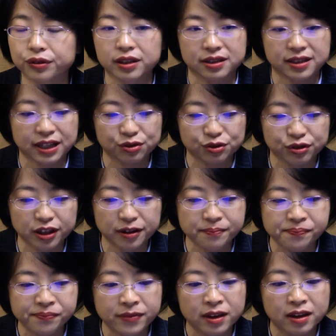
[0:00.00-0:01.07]
etc.
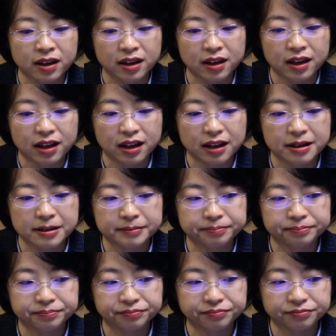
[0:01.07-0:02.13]

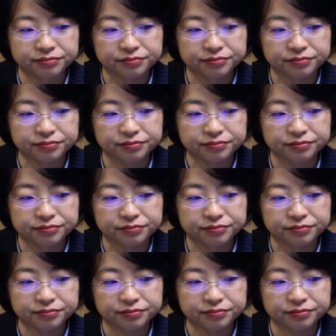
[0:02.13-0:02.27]
I